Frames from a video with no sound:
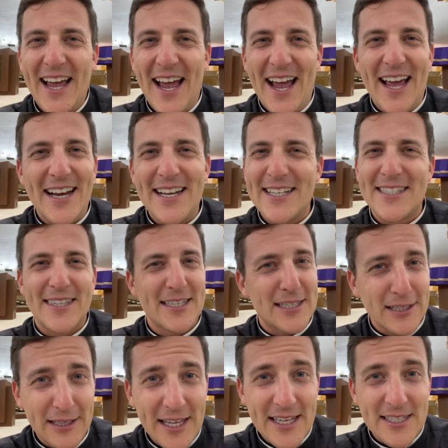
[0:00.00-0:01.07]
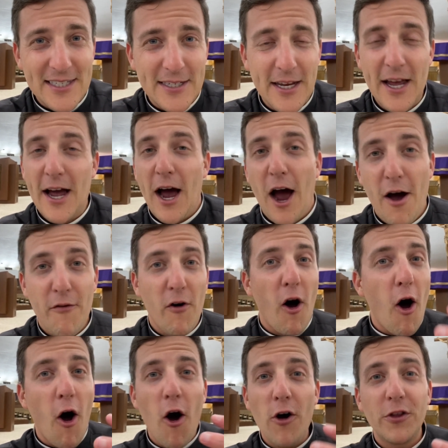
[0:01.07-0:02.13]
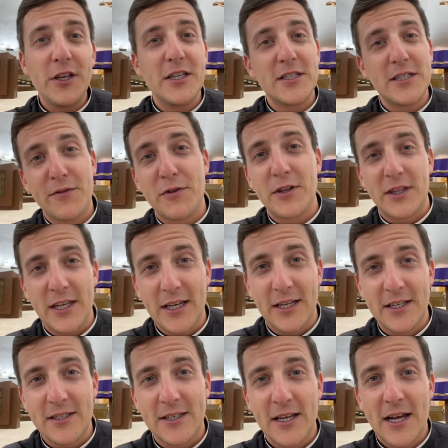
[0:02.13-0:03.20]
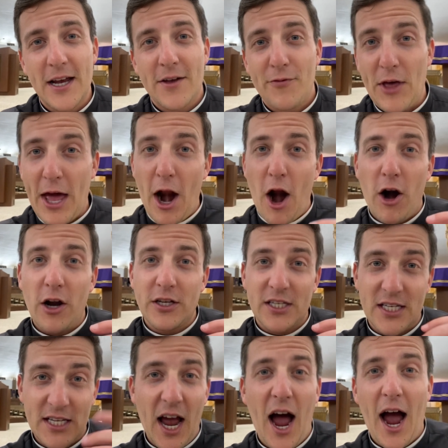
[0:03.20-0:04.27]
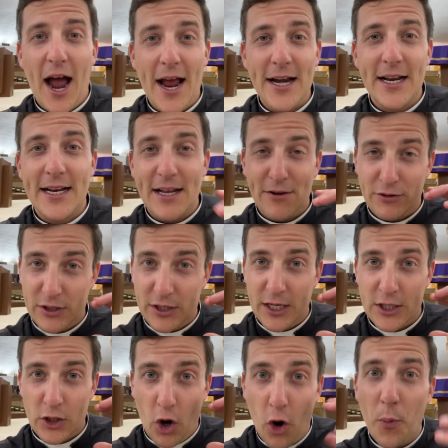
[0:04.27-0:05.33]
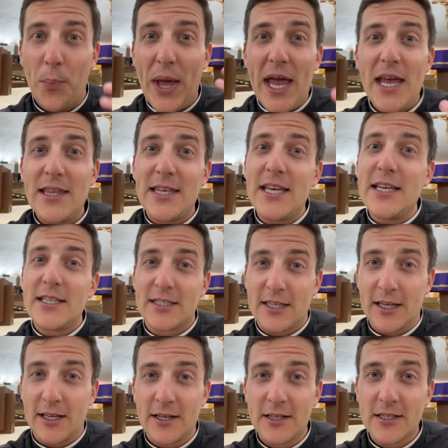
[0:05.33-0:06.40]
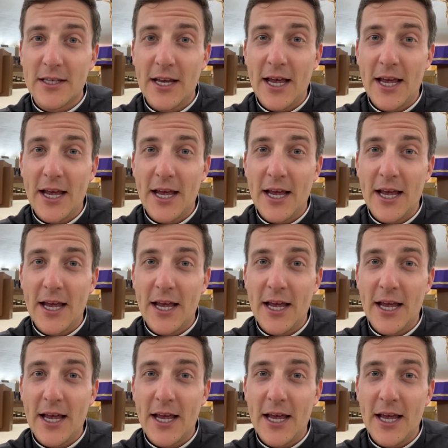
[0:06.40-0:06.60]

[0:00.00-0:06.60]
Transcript: And it's this list of all these different things that are a sign, and it's obey these things,